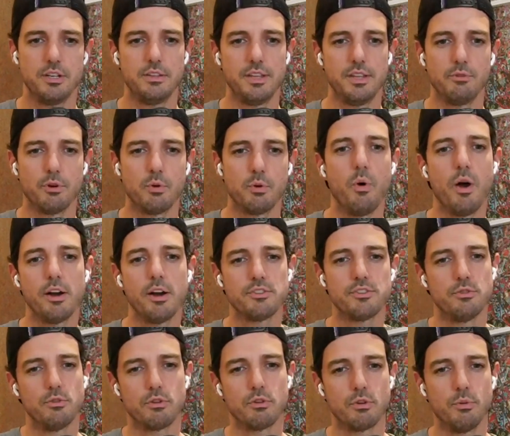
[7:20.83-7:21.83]
that requires an
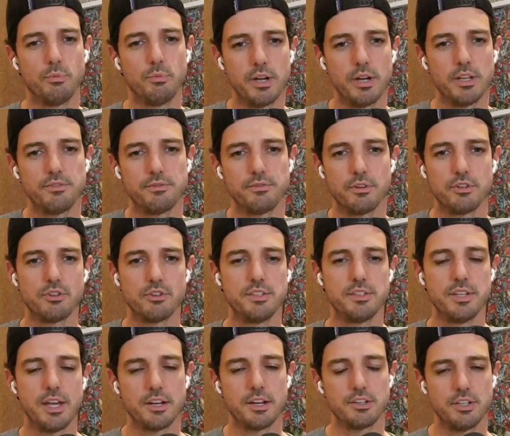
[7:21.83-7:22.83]
Oracle price for a
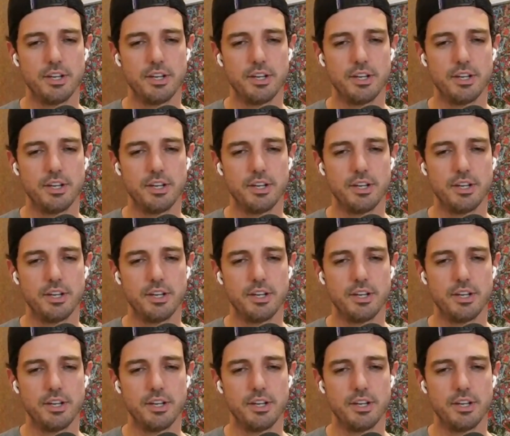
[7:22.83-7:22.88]
transaction